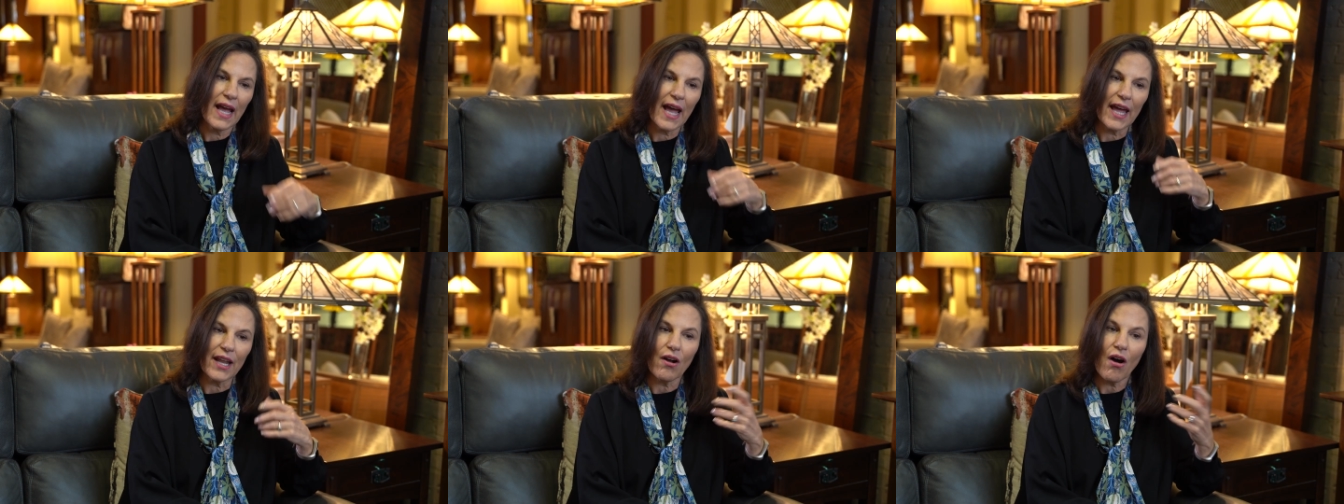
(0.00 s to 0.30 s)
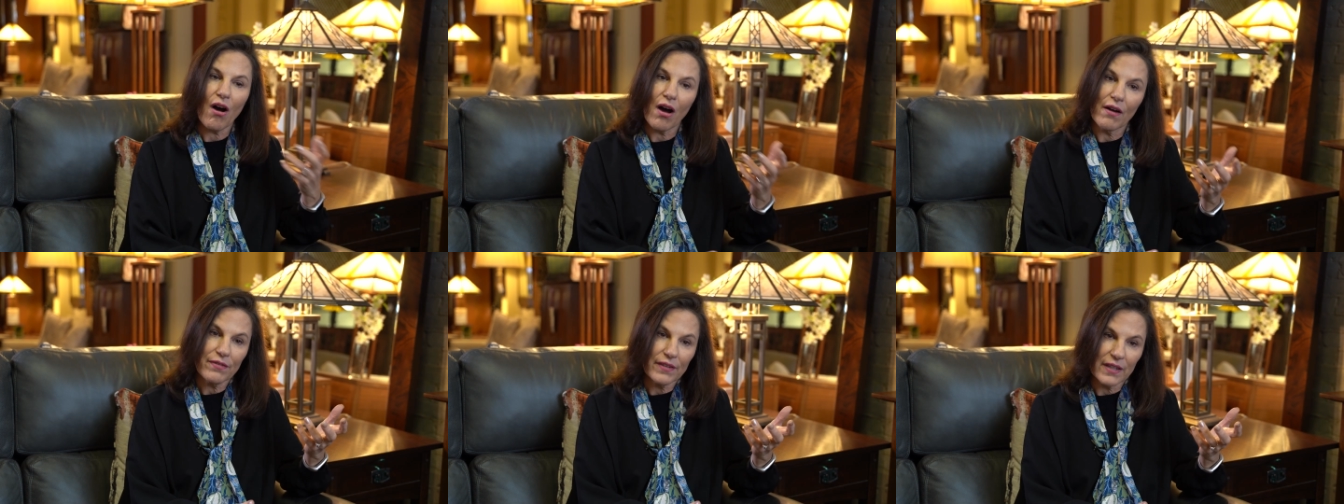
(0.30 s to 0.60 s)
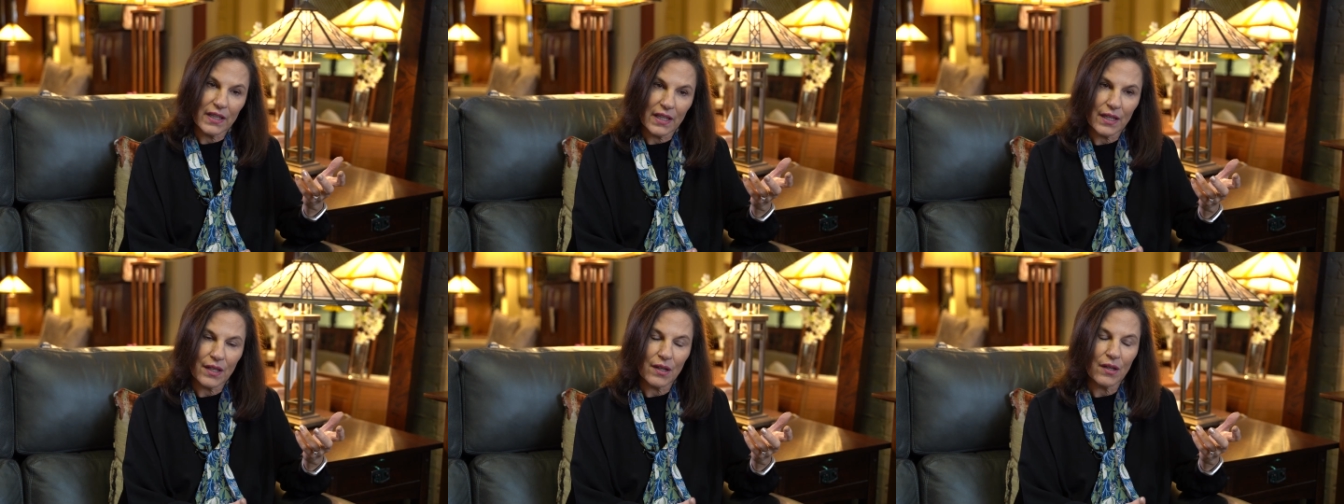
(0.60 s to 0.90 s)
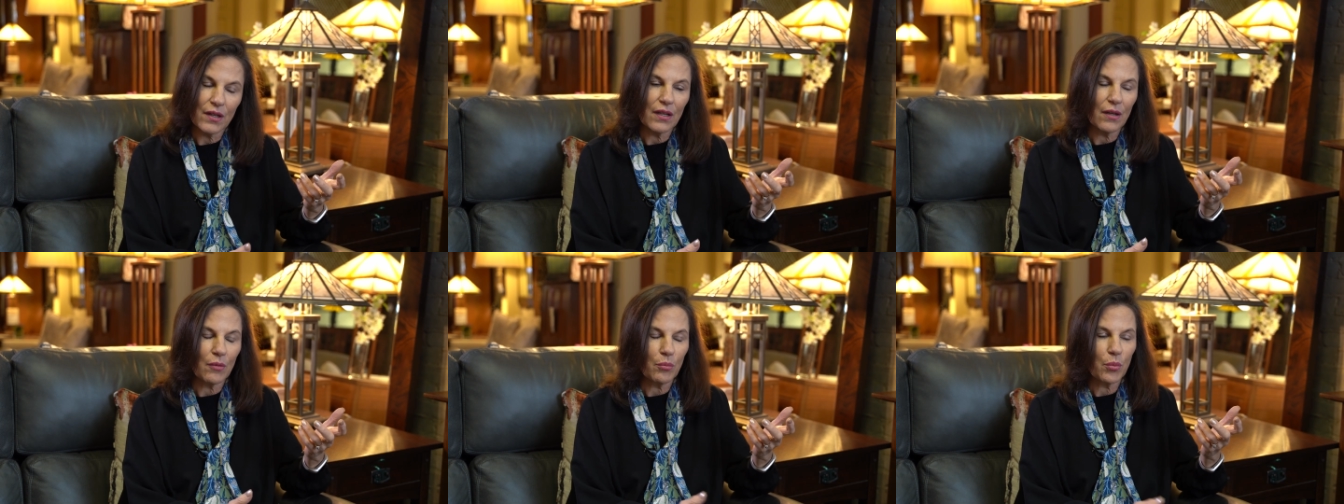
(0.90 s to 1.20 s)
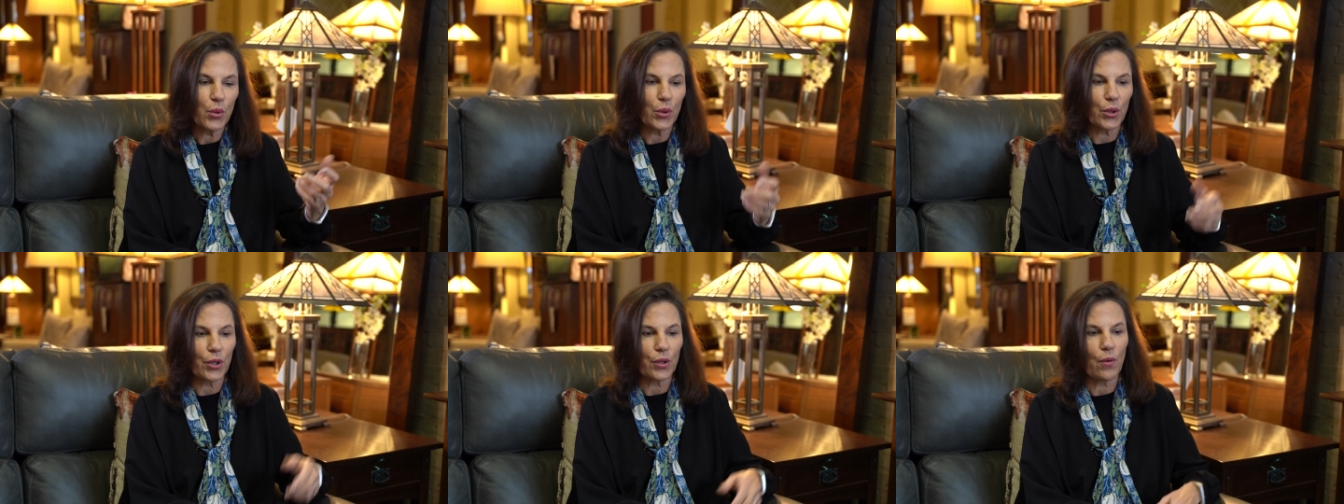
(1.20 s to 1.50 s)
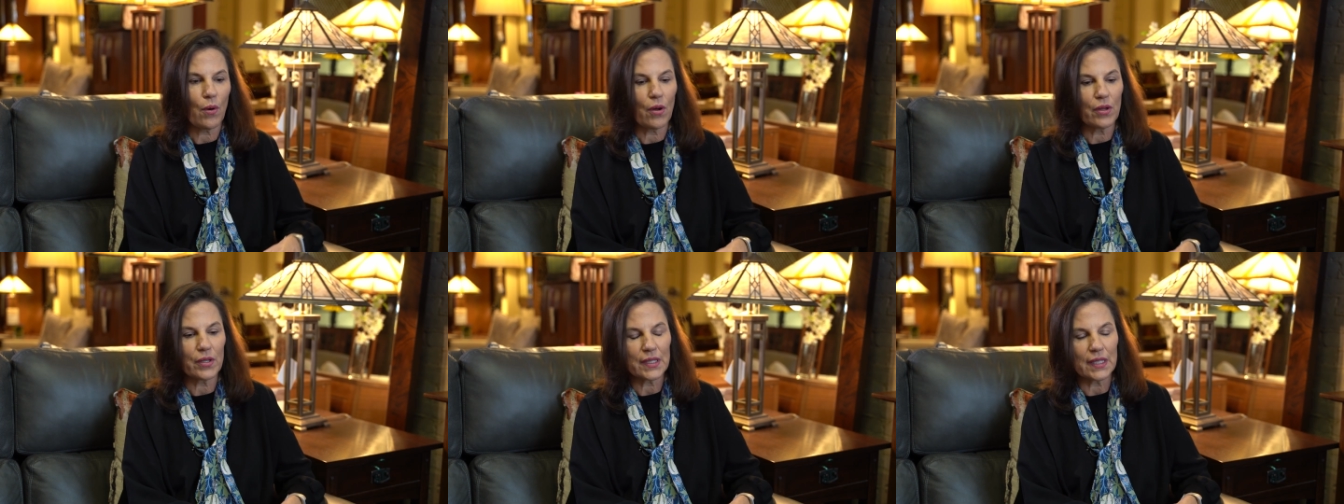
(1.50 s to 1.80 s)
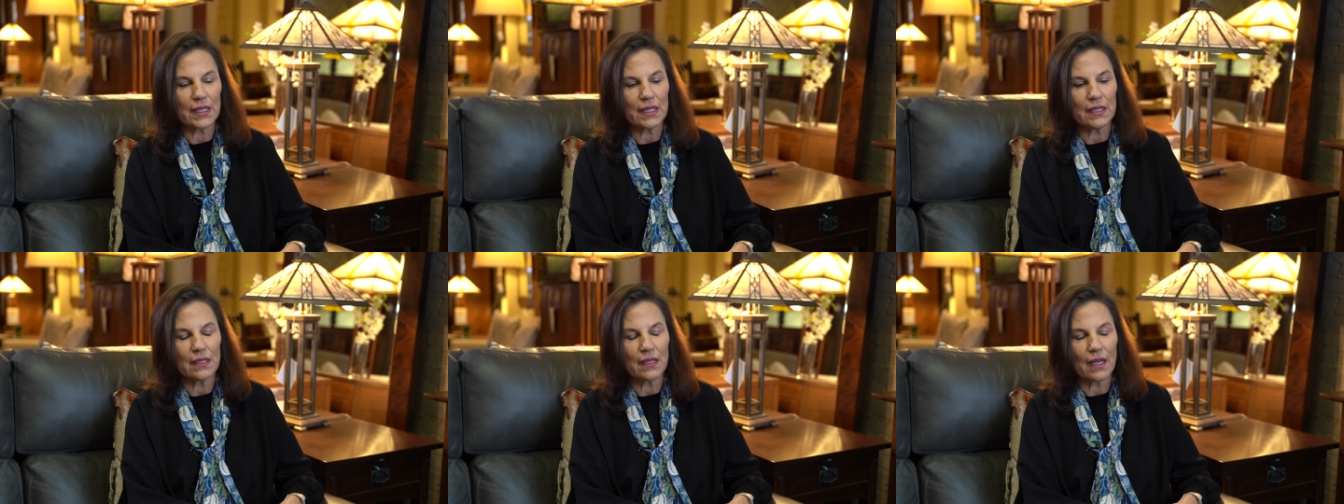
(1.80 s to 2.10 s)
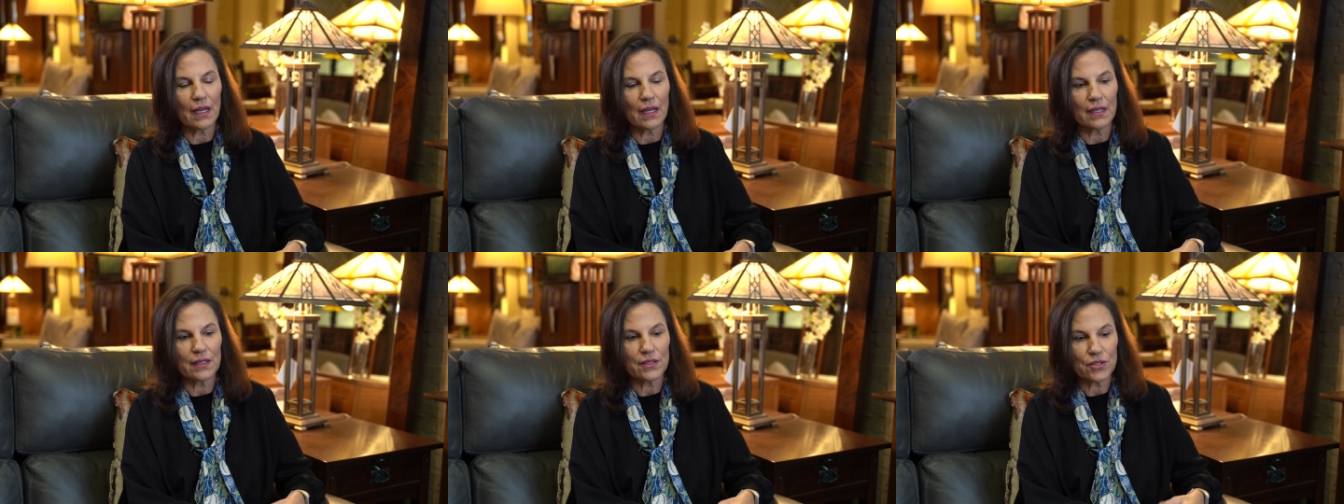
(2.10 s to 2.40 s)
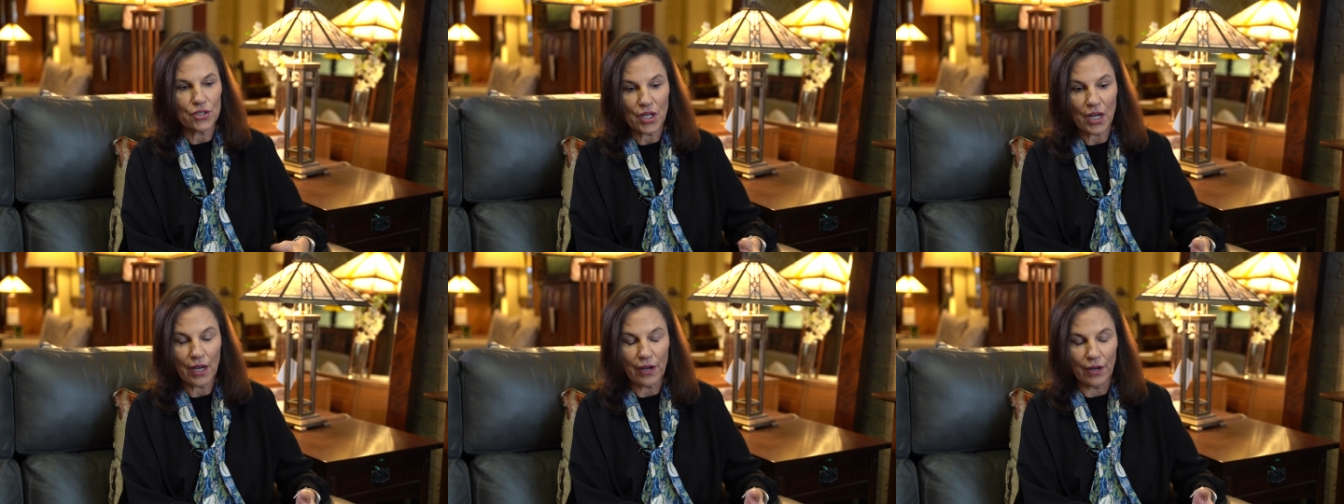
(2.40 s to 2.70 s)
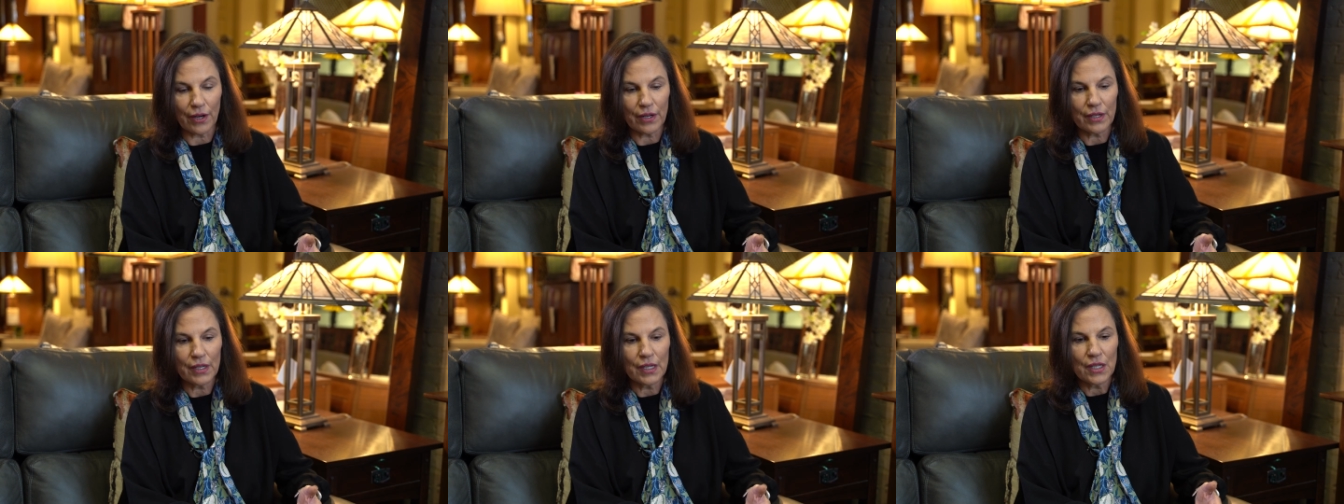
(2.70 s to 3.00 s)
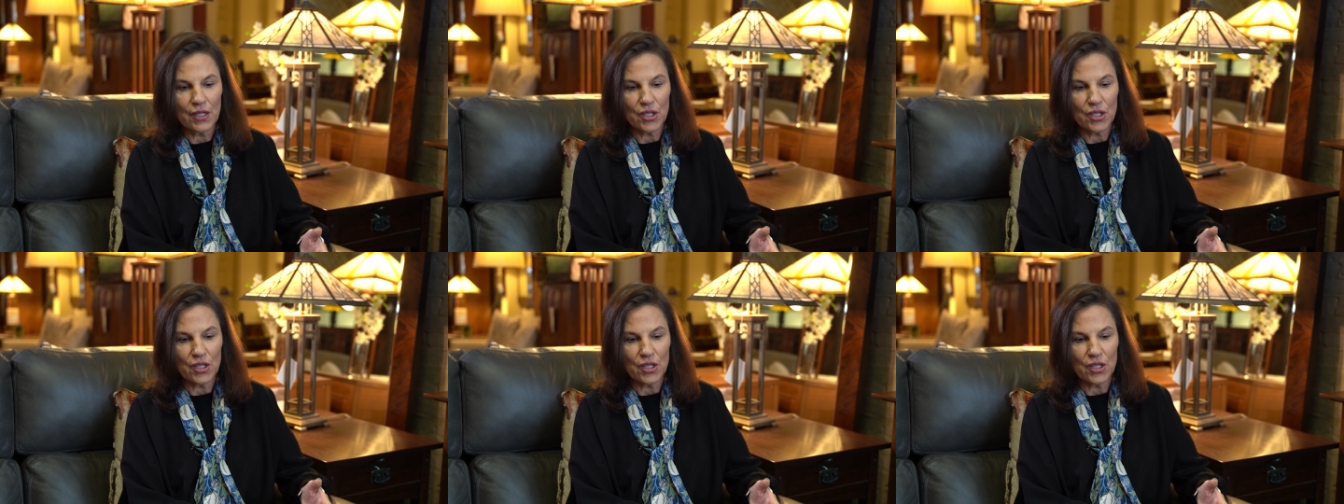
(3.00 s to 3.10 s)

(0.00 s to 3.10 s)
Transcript: And often in a poor quality chair,